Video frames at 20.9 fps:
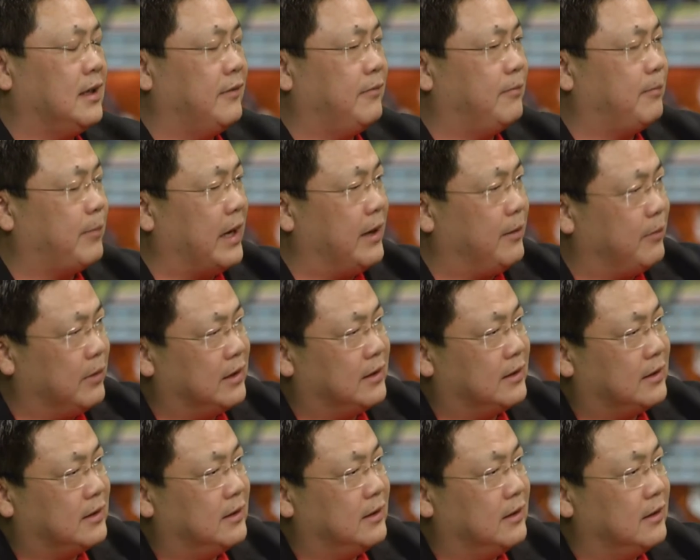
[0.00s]
payments.
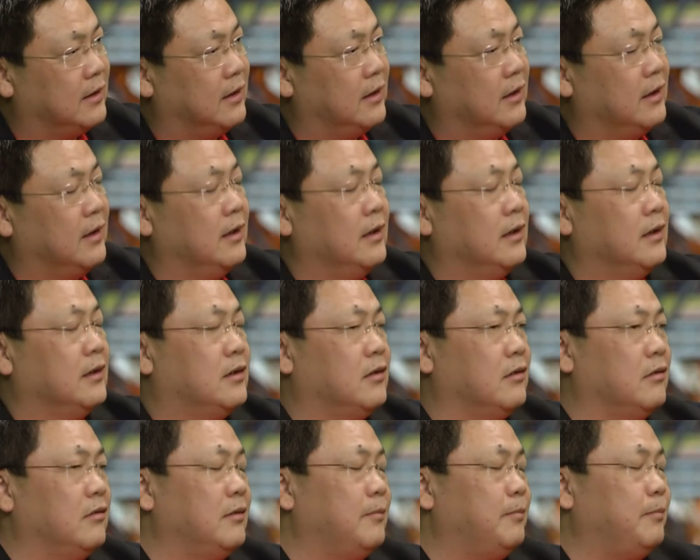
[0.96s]

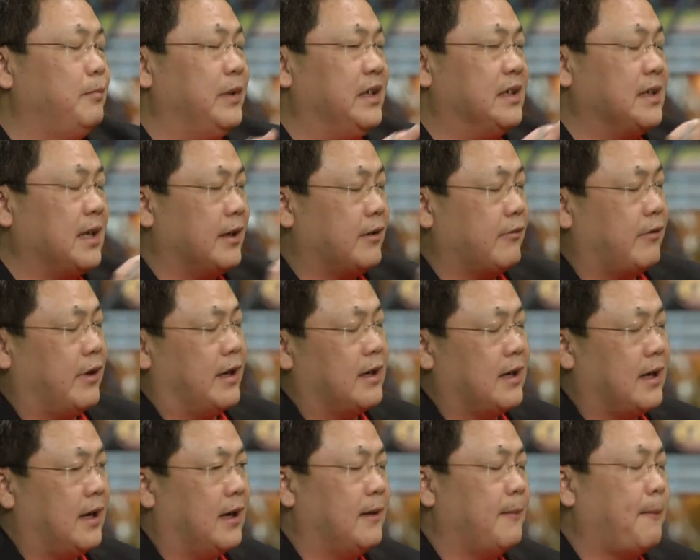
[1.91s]
So beside credit
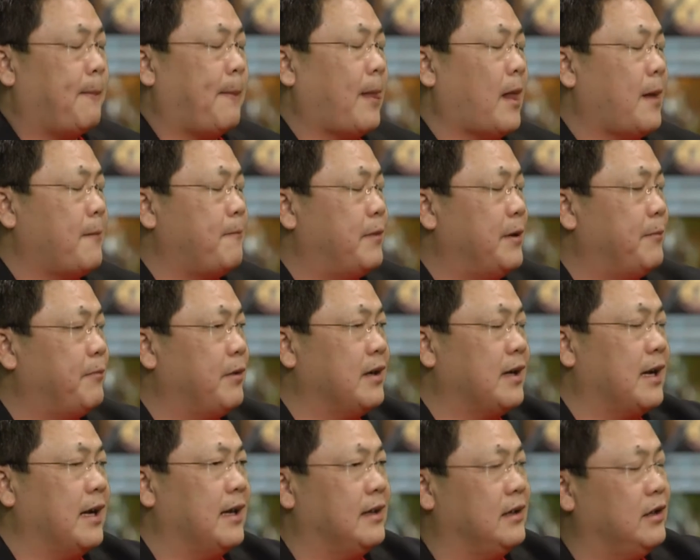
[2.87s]
card, people
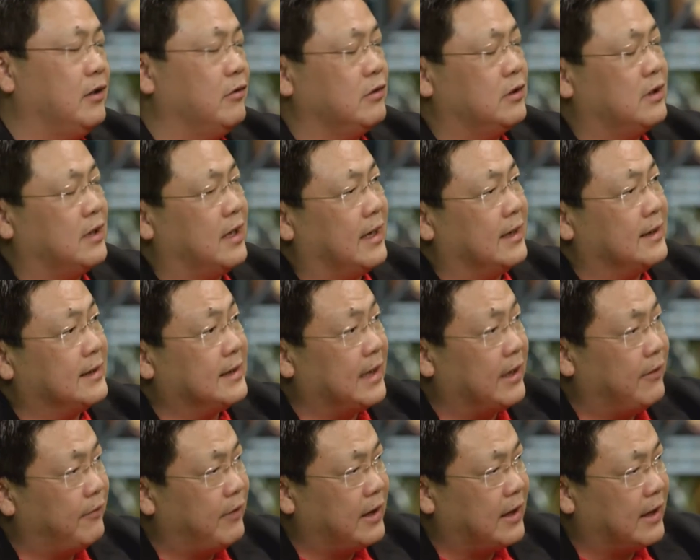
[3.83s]
can use their
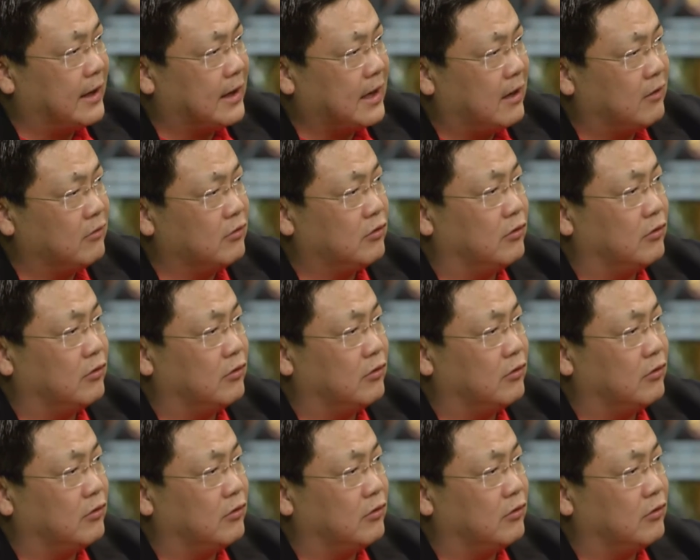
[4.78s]
saving account to